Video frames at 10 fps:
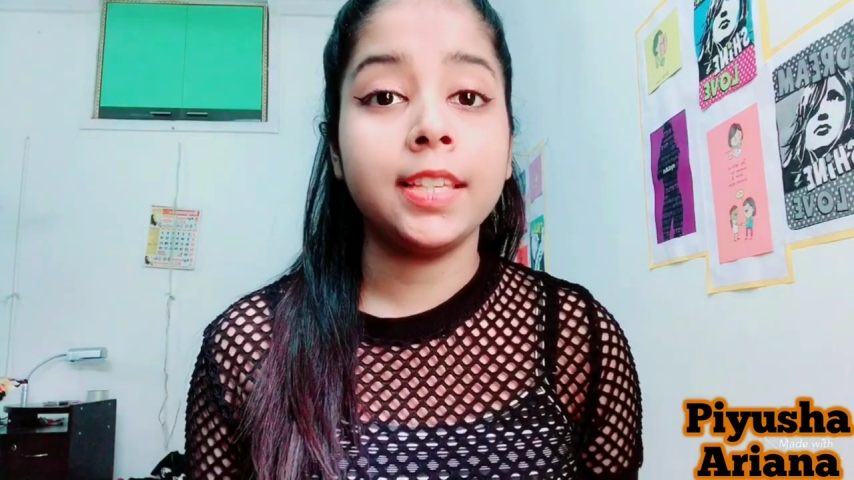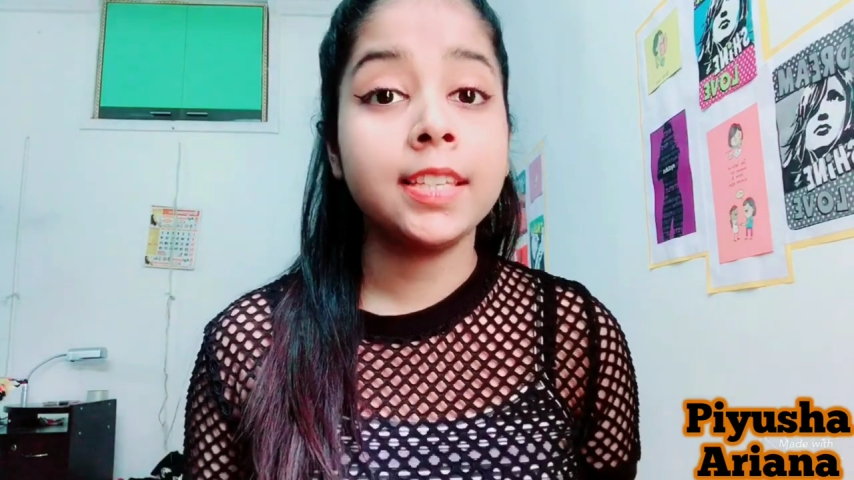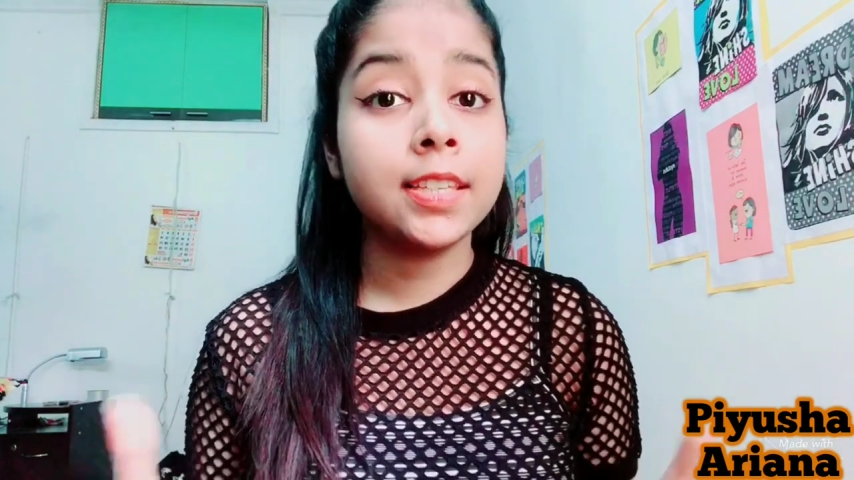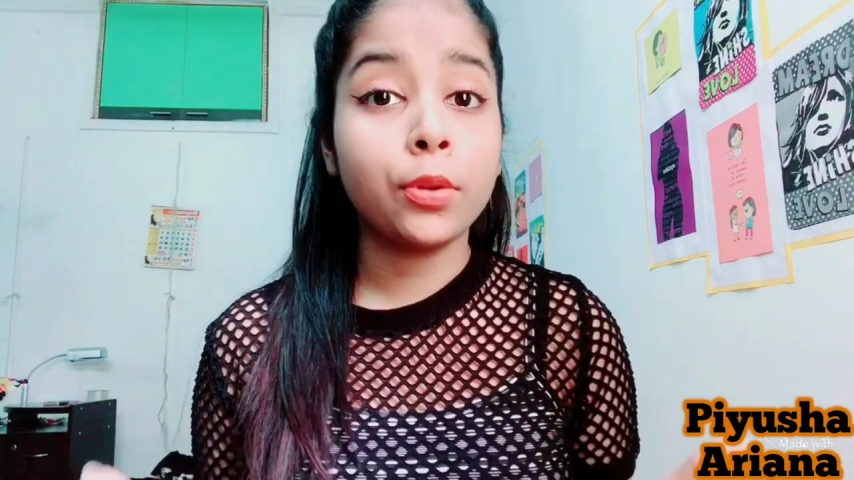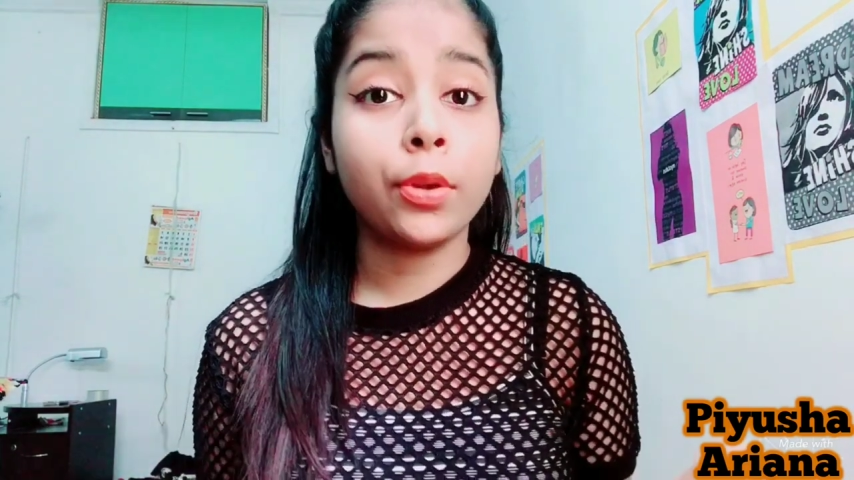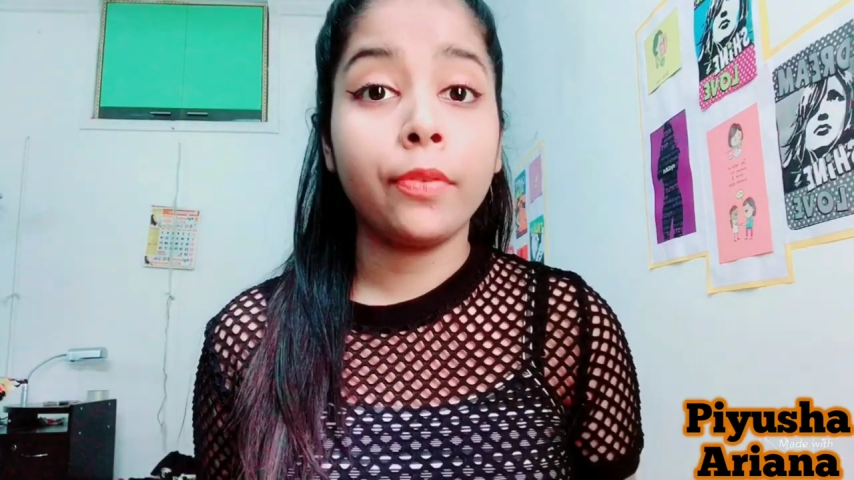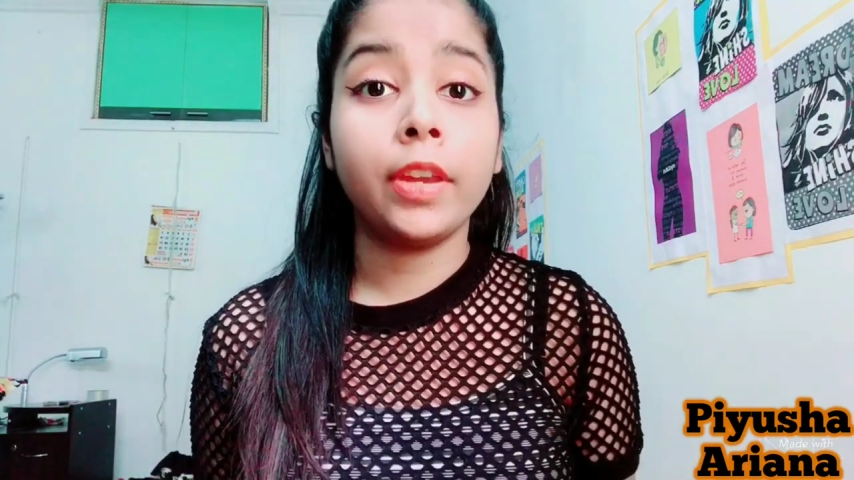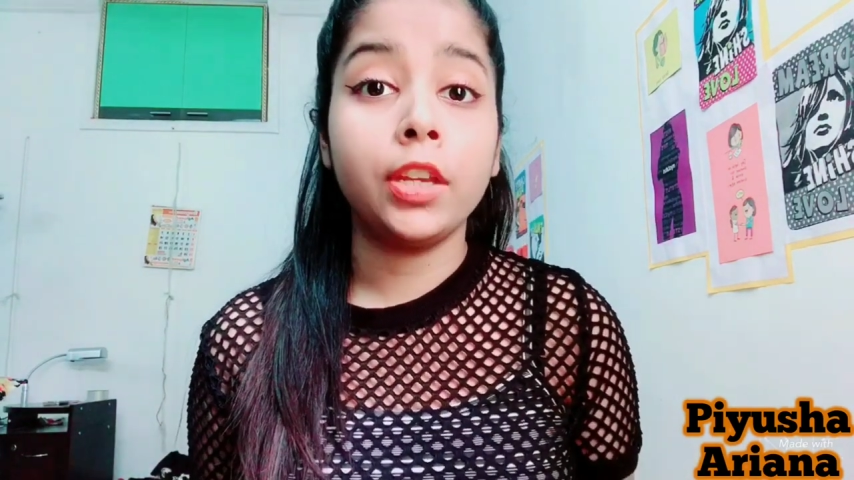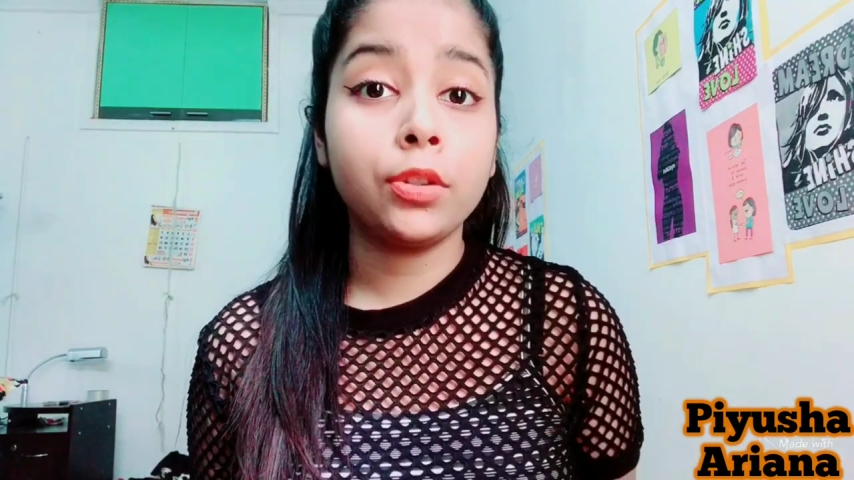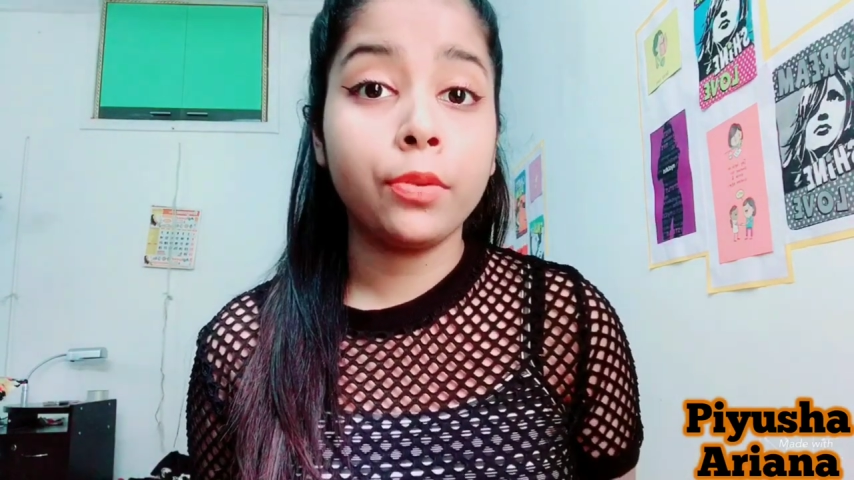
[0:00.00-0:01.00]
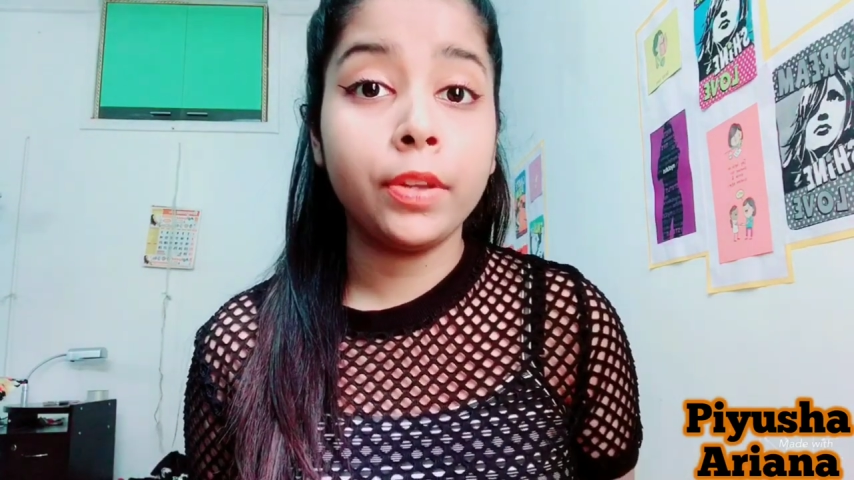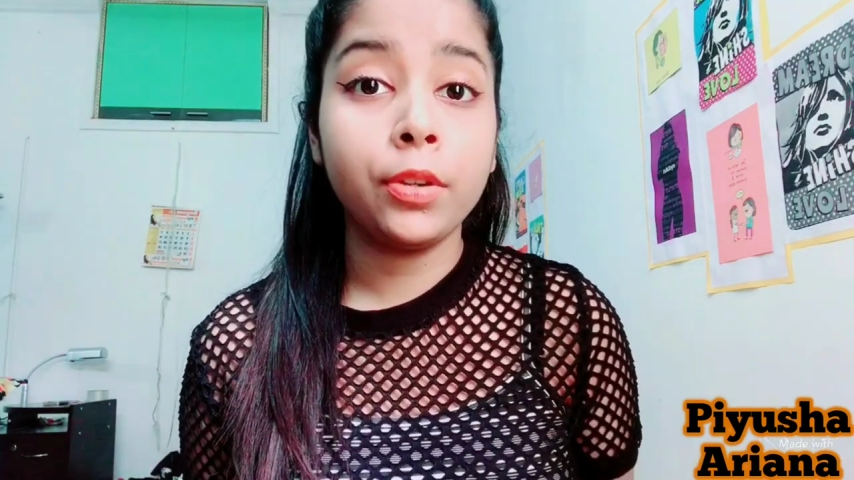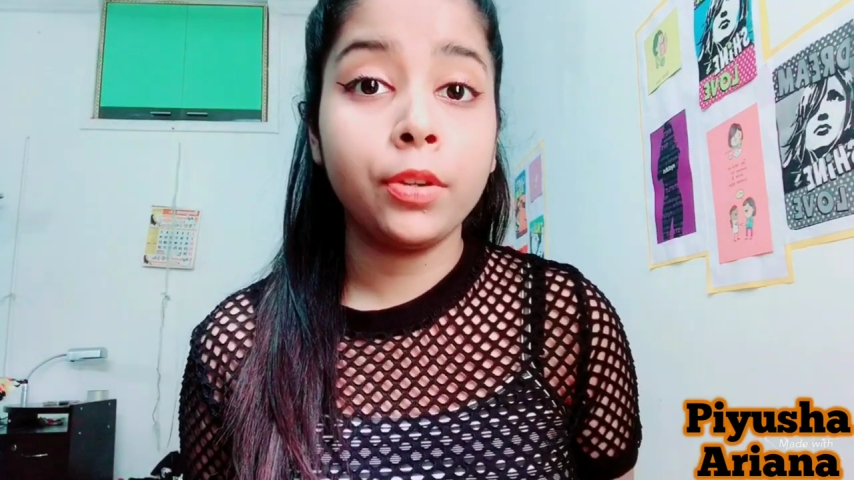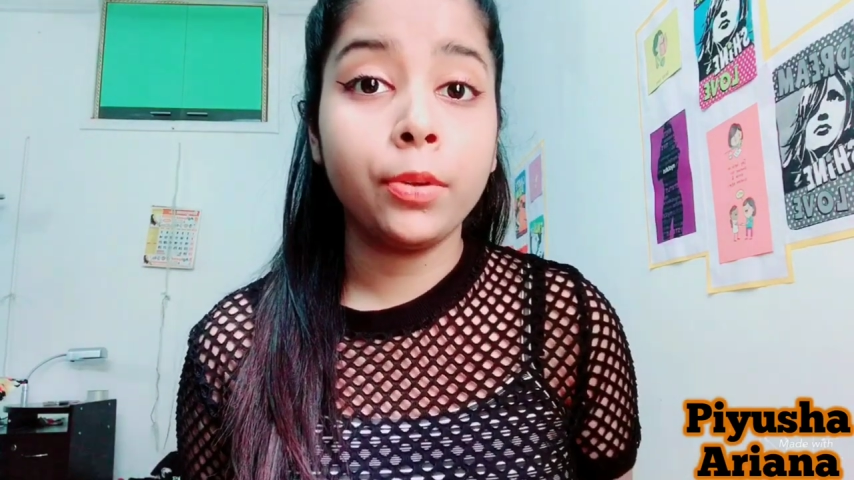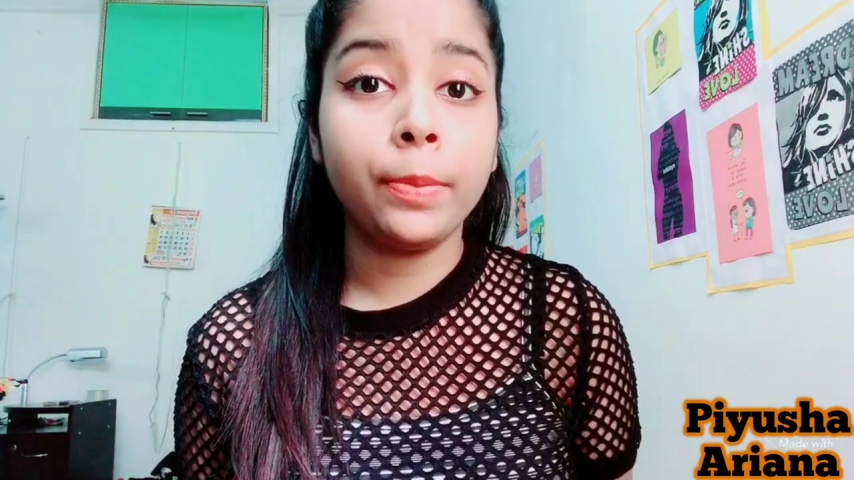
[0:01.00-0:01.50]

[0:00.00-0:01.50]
this is sort of an intro video